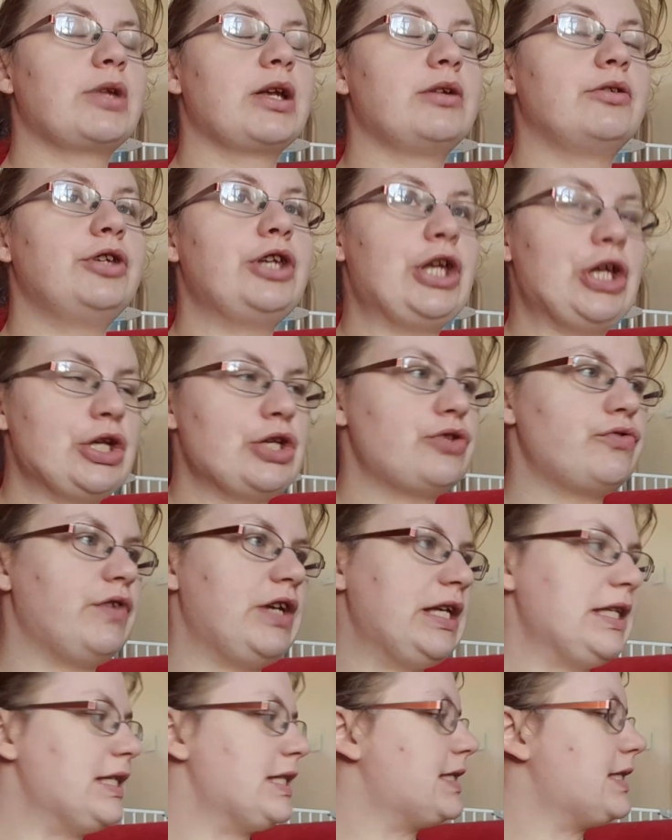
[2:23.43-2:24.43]

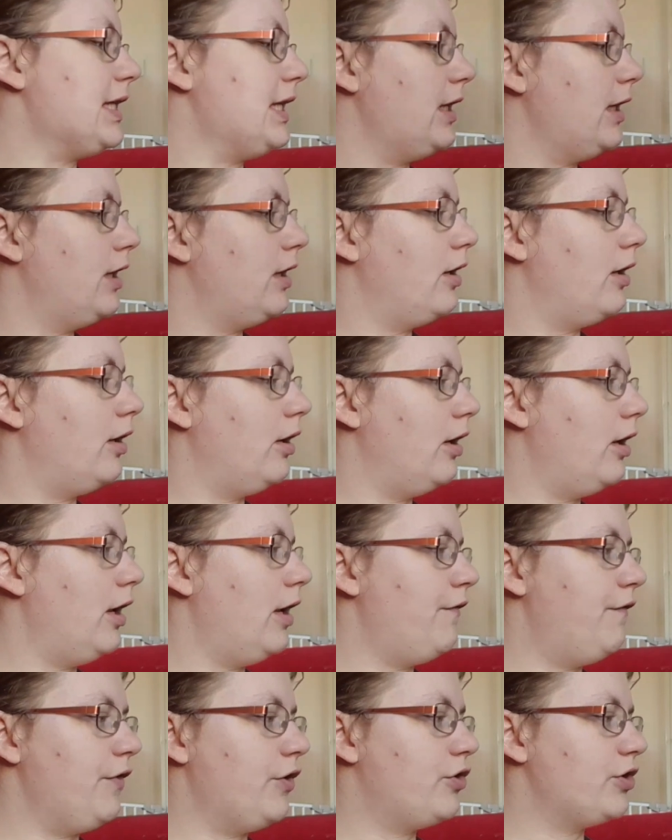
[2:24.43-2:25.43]
nursery to see
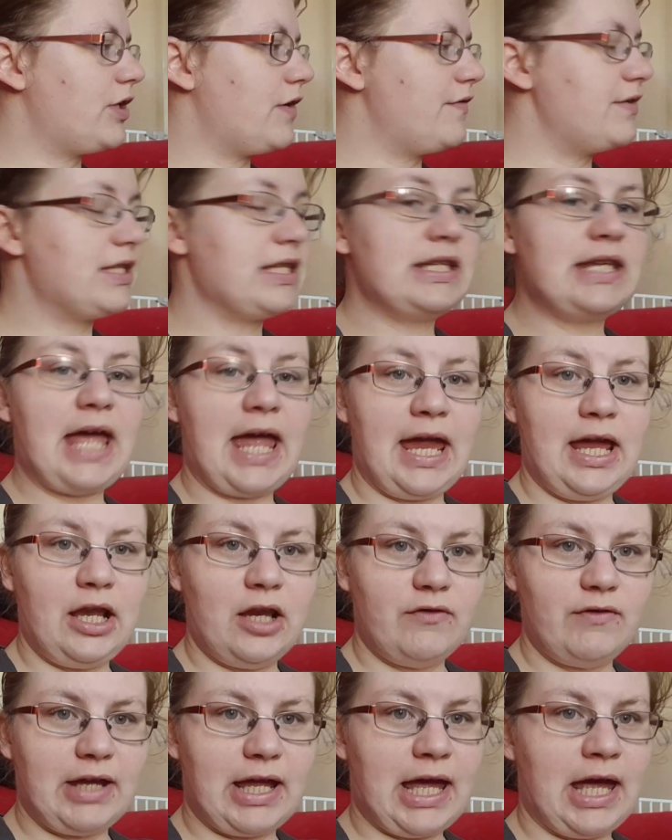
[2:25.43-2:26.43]
if we could have his
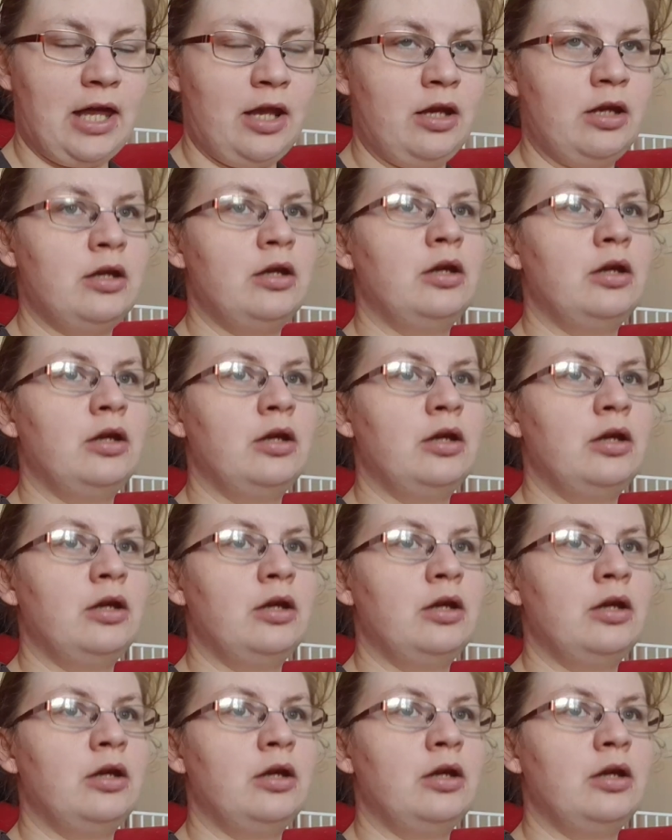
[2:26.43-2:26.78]
inhaler again.